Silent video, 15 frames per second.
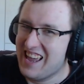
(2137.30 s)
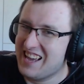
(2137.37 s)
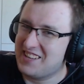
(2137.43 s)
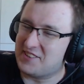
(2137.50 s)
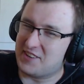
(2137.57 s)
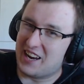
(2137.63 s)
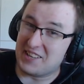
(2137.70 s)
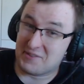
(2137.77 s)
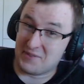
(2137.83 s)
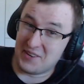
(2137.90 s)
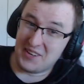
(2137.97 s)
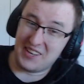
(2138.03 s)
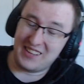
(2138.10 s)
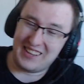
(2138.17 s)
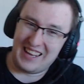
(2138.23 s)
So
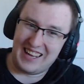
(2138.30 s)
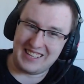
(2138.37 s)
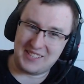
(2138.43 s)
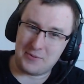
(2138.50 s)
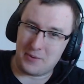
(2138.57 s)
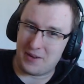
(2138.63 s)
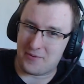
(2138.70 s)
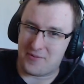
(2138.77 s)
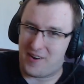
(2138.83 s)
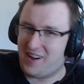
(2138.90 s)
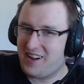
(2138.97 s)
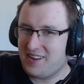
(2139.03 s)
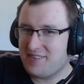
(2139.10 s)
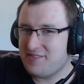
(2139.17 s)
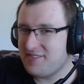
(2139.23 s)
that's week
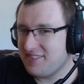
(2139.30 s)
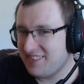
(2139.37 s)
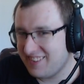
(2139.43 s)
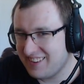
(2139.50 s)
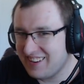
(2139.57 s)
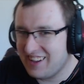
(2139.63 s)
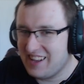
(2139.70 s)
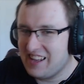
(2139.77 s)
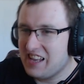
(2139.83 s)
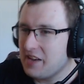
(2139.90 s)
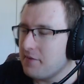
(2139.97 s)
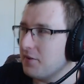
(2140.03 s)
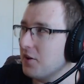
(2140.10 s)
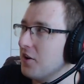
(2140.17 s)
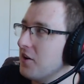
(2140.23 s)
5.
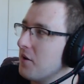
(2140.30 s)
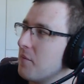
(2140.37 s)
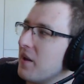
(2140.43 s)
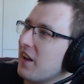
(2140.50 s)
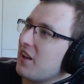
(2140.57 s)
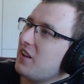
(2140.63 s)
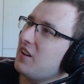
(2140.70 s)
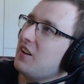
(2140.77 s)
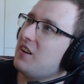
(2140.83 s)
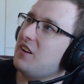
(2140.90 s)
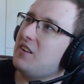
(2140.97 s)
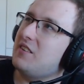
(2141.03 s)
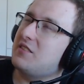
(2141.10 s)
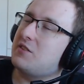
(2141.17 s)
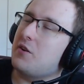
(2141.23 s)
We're gonna make
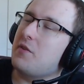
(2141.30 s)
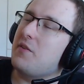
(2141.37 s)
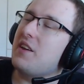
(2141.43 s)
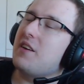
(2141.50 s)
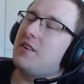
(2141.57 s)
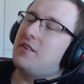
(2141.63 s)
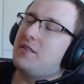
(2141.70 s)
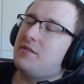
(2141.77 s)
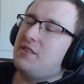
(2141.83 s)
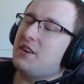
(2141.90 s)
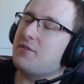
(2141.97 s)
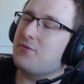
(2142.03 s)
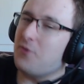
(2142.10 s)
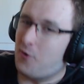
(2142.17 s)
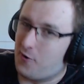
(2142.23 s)

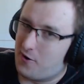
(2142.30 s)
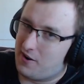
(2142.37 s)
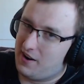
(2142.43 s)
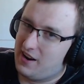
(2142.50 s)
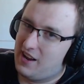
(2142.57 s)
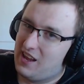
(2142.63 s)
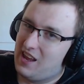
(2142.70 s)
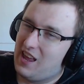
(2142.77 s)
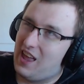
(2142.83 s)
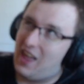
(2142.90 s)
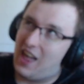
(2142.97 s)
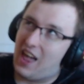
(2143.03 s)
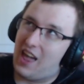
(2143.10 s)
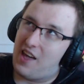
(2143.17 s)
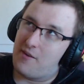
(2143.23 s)
week 4.
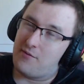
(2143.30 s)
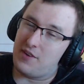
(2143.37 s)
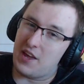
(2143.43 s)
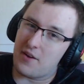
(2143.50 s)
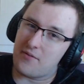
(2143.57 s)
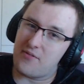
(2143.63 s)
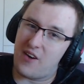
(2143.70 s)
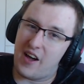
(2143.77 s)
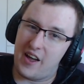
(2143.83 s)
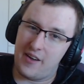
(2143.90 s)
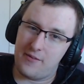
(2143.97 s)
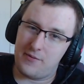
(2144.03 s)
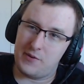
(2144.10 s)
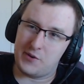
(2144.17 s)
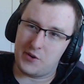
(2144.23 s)
Week
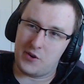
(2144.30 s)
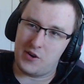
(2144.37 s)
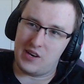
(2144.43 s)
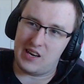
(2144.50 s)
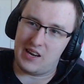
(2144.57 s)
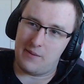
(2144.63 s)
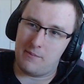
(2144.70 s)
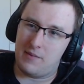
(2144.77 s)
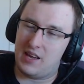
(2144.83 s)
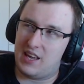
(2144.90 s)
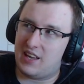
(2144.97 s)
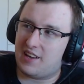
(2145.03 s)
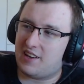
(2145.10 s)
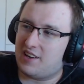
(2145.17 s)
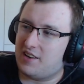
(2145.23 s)
5, we're gonna
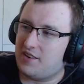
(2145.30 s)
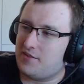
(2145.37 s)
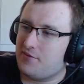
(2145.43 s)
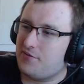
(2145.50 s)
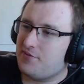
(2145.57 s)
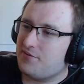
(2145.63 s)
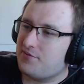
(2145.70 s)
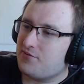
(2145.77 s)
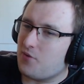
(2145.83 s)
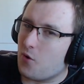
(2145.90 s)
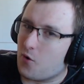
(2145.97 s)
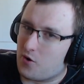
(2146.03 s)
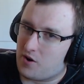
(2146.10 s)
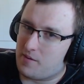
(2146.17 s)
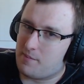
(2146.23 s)
make a
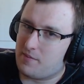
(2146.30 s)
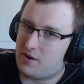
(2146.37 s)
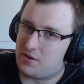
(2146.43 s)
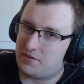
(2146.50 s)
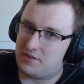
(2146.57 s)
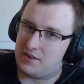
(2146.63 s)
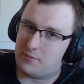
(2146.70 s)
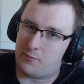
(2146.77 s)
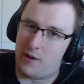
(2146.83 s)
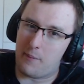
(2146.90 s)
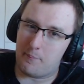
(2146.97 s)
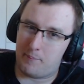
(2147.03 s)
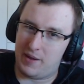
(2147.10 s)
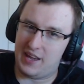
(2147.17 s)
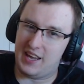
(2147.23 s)
form on the web
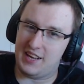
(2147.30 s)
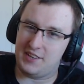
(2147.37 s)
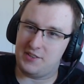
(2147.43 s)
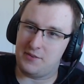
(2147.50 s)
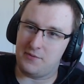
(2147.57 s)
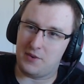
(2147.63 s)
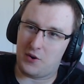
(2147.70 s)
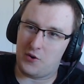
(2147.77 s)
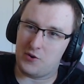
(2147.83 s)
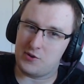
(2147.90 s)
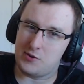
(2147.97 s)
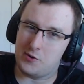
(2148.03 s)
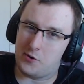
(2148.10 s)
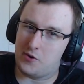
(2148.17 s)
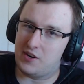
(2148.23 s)
page, and we're gonna
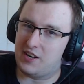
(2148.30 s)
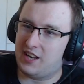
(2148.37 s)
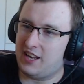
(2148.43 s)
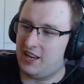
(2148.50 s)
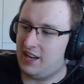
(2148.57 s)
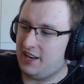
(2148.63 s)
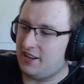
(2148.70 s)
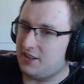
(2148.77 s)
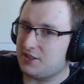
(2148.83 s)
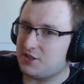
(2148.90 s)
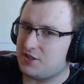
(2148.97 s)
store it in a